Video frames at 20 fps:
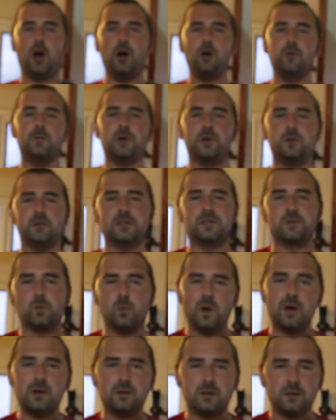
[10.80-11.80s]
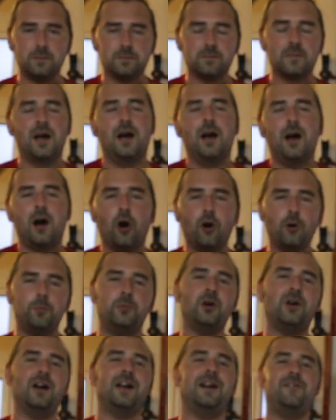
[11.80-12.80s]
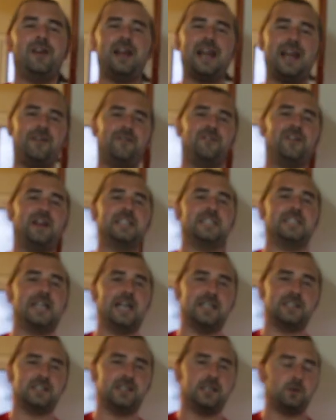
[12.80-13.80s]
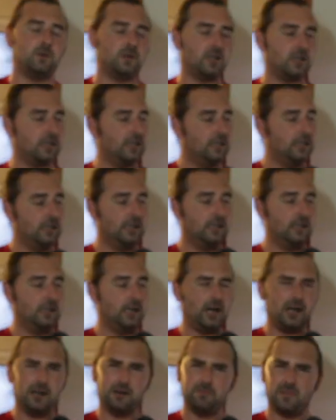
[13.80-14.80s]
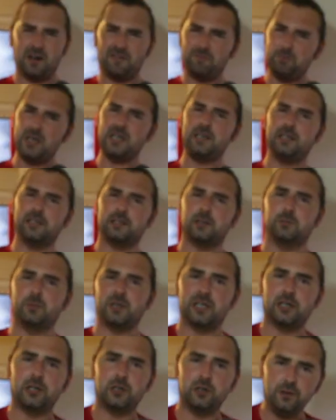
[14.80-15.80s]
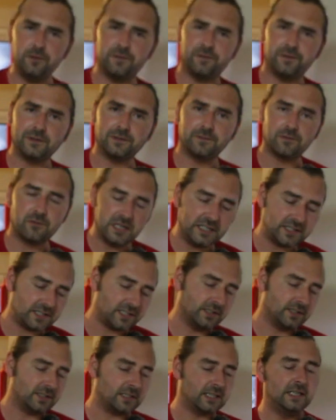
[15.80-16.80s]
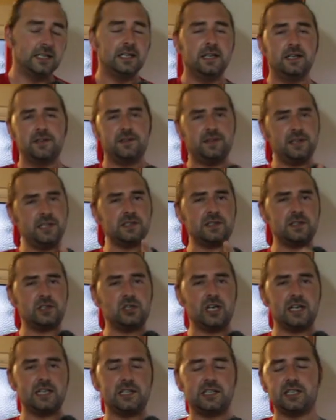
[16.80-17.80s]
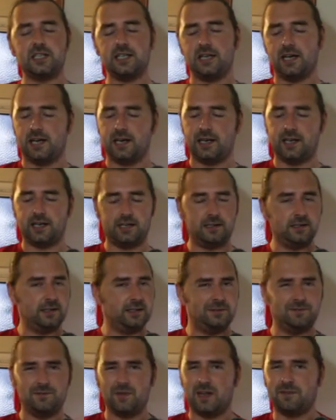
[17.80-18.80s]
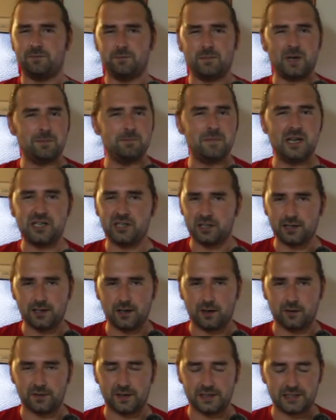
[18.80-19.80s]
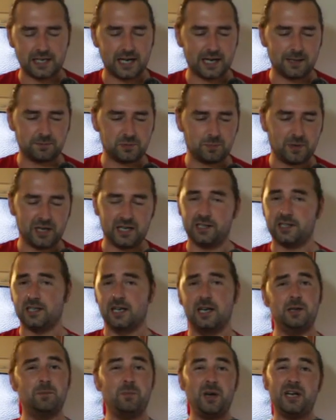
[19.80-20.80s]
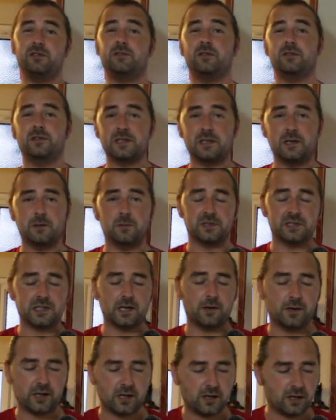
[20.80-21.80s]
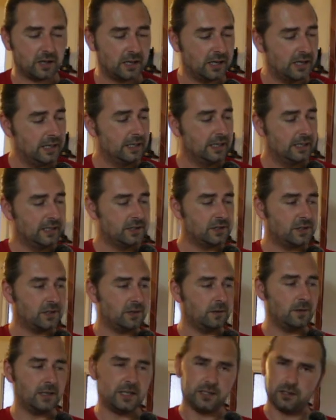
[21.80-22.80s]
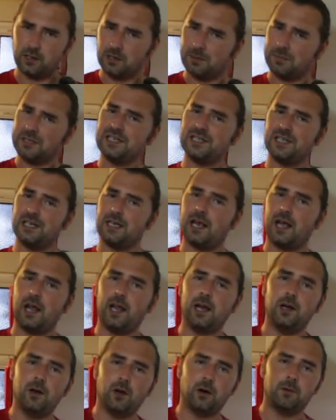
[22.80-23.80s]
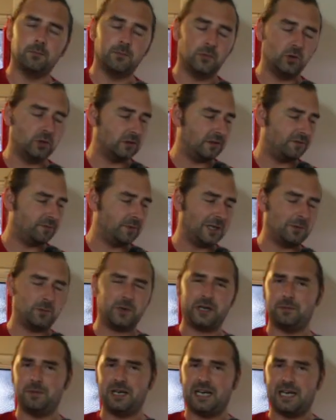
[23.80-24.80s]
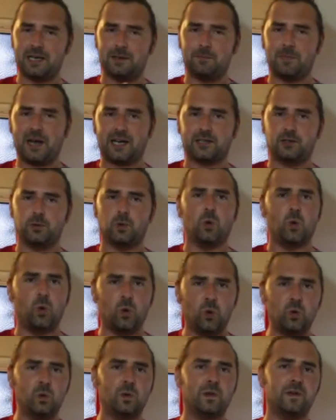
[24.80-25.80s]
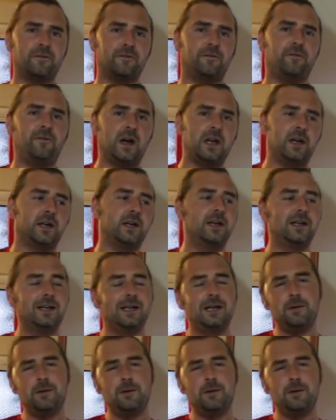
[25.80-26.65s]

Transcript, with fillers: Homebrewers, welcome! Hope you're having a fantastic one. I've been a little bit aloof of recent. Things are changing. I mentioned it on the tabs page. Patrons know what's going on. So you're going to be seeing a lot more of me, and we're going to be getting back to all the fun.